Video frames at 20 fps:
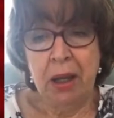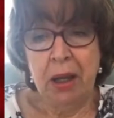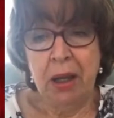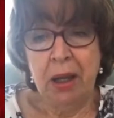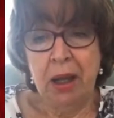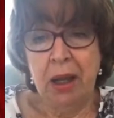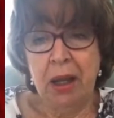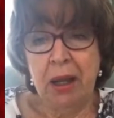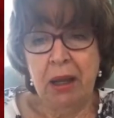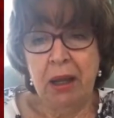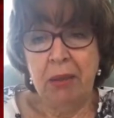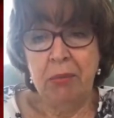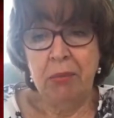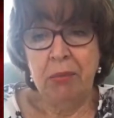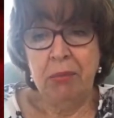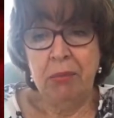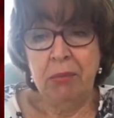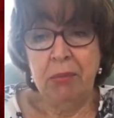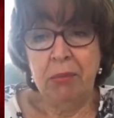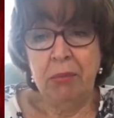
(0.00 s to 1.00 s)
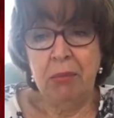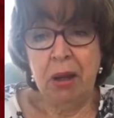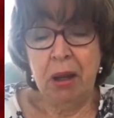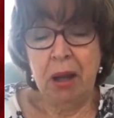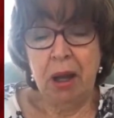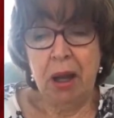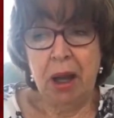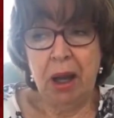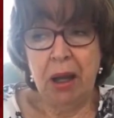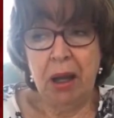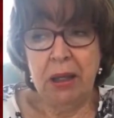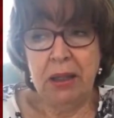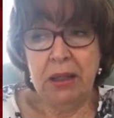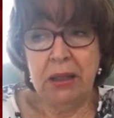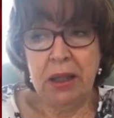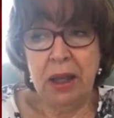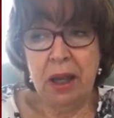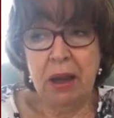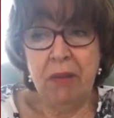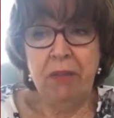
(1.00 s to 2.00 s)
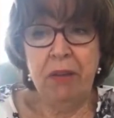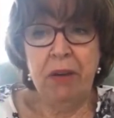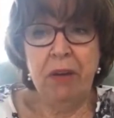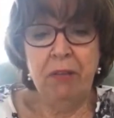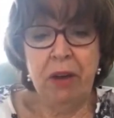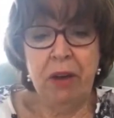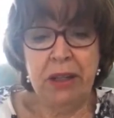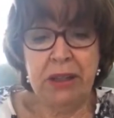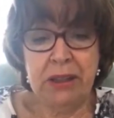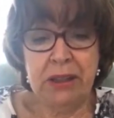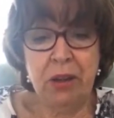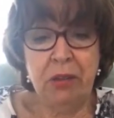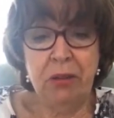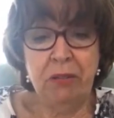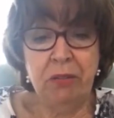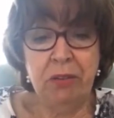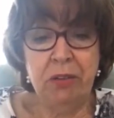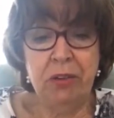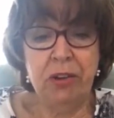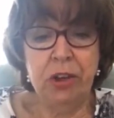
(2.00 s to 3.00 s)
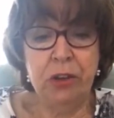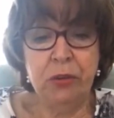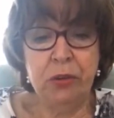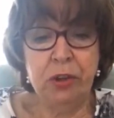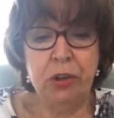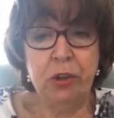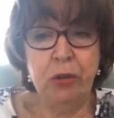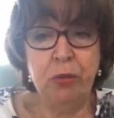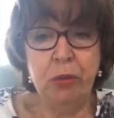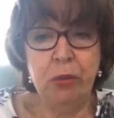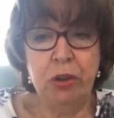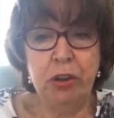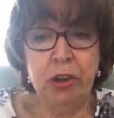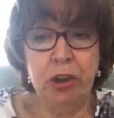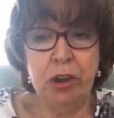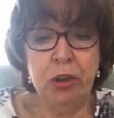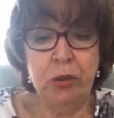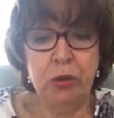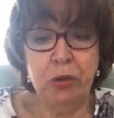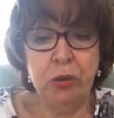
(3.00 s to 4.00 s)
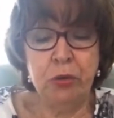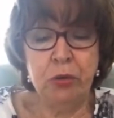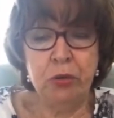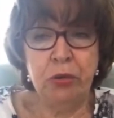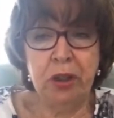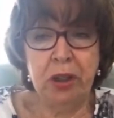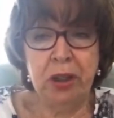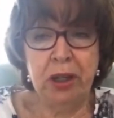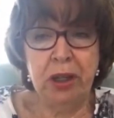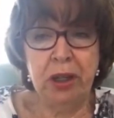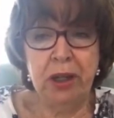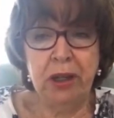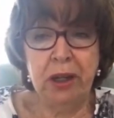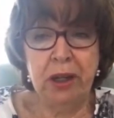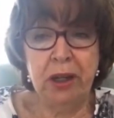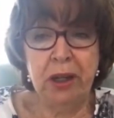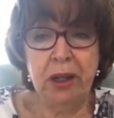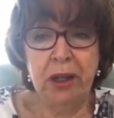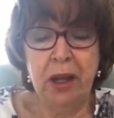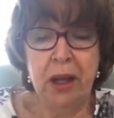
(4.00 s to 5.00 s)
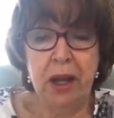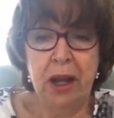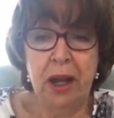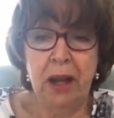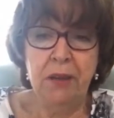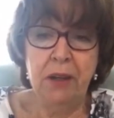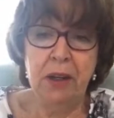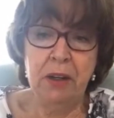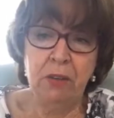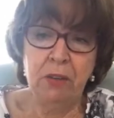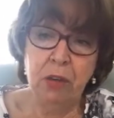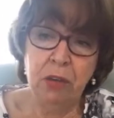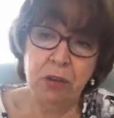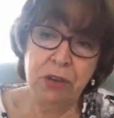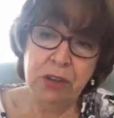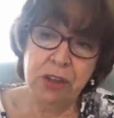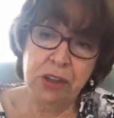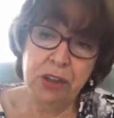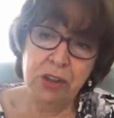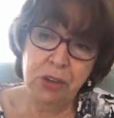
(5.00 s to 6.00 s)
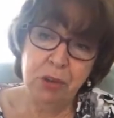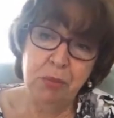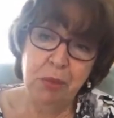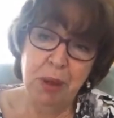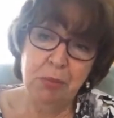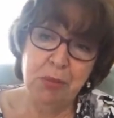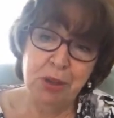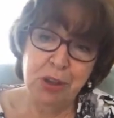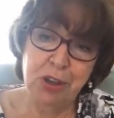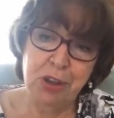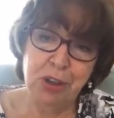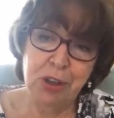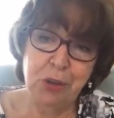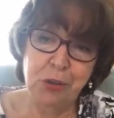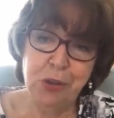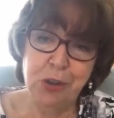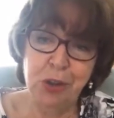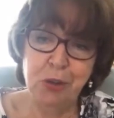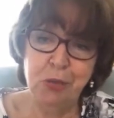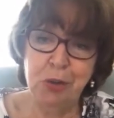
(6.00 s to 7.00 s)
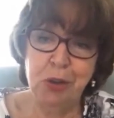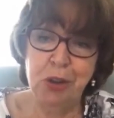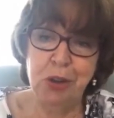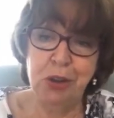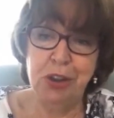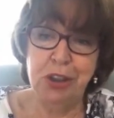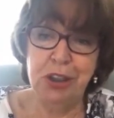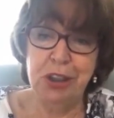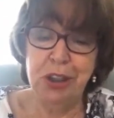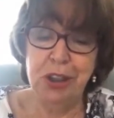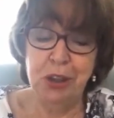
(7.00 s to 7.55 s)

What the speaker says: I feel very sorry for the Jewish community who do feel like that. And then, of course, there's other members of the Jewish community